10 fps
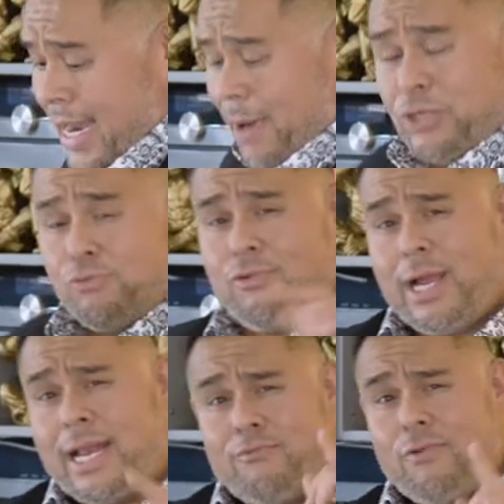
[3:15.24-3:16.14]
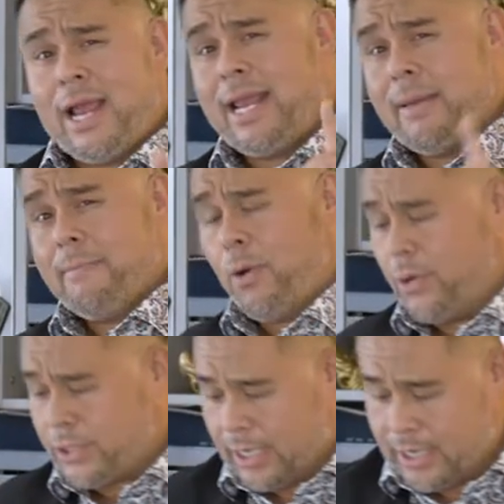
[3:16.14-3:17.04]
Now, it's really, really
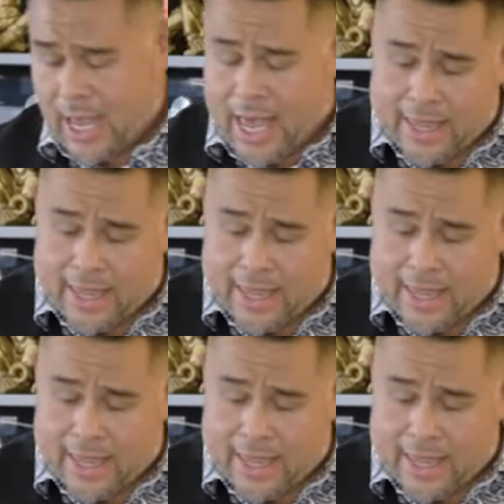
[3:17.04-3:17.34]
important